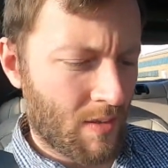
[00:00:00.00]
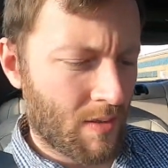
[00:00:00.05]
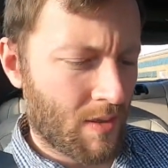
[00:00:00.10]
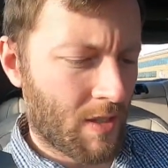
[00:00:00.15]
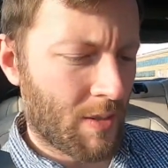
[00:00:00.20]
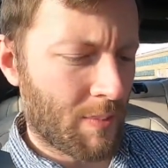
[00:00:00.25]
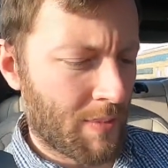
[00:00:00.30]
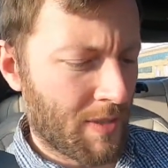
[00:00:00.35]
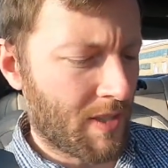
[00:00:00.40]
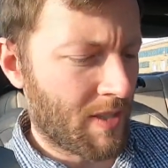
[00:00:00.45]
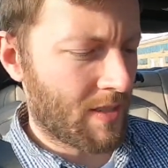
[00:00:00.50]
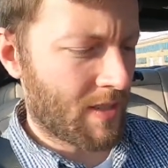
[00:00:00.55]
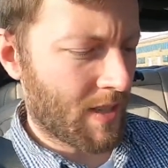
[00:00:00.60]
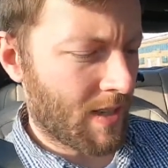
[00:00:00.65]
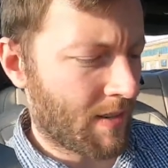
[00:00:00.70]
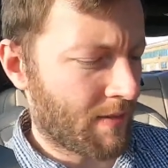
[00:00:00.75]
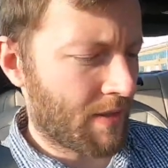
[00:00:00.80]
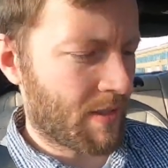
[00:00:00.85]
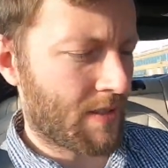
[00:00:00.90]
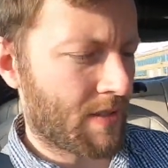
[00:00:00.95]
Those companies
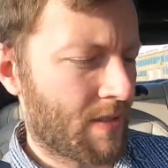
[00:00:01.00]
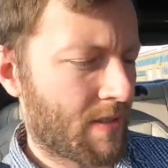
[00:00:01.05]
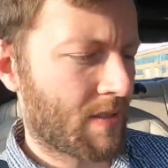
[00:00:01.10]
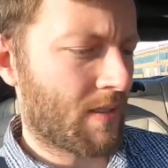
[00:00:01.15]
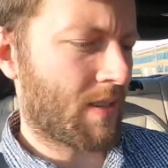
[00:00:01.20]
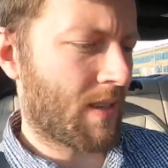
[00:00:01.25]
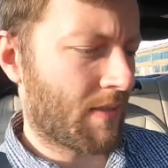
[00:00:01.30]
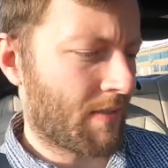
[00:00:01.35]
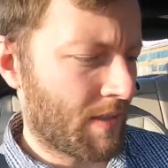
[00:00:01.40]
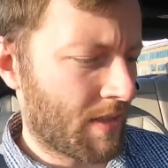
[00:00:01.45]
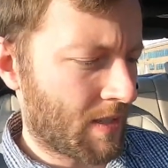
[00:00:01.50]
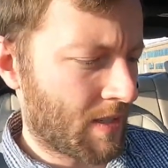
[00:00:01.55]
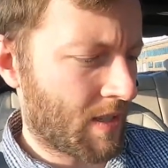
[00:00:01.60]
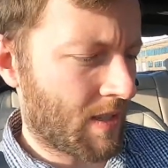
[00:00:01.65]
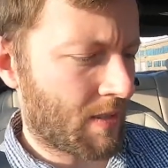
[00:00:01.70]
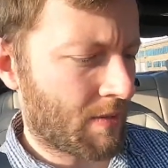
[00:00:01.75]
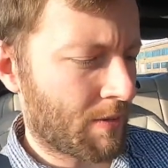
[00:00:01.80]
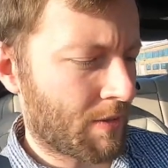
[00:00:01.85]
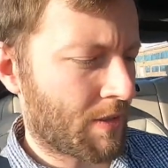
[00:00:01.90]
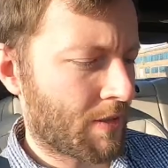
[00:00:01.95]
have a seven
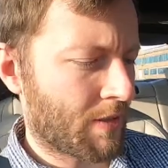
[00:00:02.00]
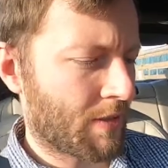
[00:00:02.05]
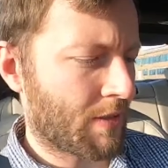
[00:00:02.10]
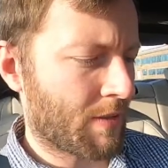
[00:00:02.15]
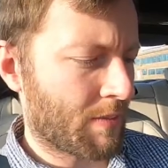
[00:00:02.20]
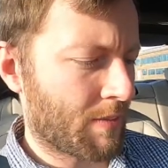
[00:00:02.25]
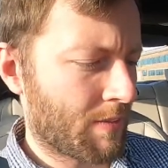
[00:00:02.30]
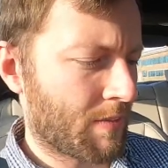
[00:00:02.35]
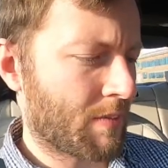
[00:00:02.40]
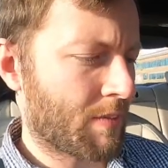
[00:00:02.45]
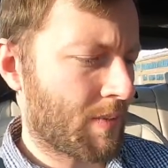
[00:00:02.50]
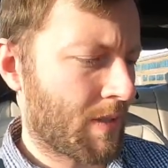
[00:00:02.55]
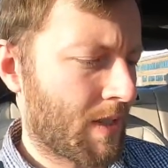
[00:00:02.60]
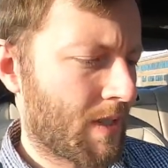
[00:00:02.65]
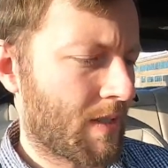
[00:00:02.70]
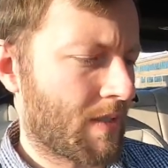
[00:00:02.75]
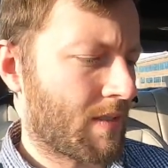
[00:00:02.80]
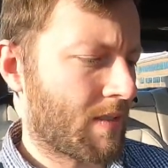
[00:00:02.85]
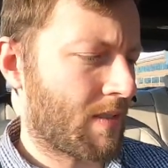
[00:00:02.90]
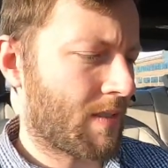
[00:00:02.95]
day return
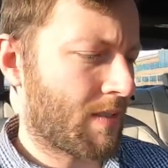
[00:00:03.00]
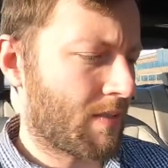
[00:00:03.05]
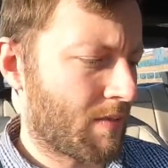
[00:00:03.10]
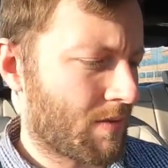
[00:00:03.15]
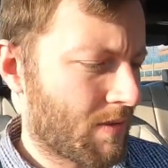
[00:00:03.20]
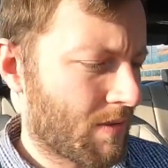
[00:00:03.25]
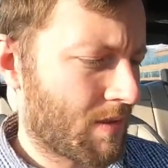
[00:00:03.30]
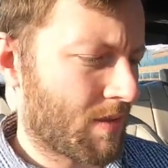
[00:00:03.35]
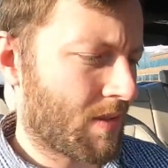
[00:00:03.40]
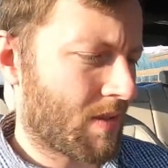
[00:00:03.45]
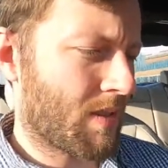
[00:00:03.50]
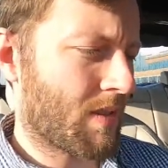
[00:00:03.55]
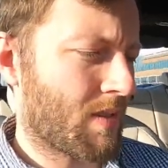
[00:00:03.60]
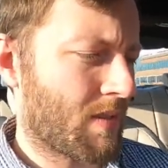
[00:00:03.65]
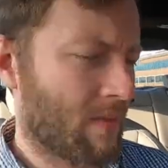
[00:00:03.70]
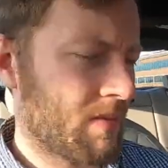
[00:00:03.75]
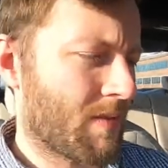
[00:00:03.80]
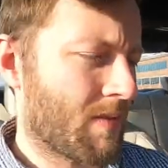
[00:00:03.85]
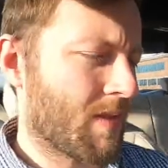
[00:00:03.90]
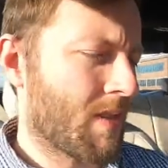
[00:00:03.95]
policy Also
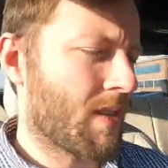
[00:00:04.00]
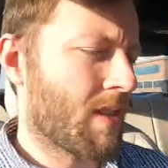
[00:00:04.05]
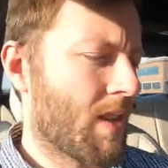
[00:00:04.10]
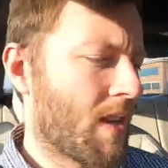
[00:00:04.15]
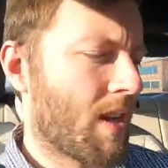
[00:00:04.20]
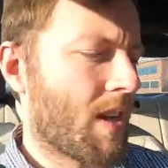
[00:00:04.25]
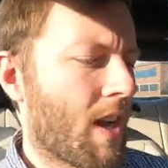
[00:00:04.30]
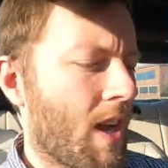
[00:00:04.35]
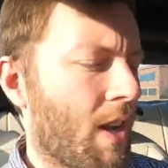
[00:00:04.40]
that, yeah.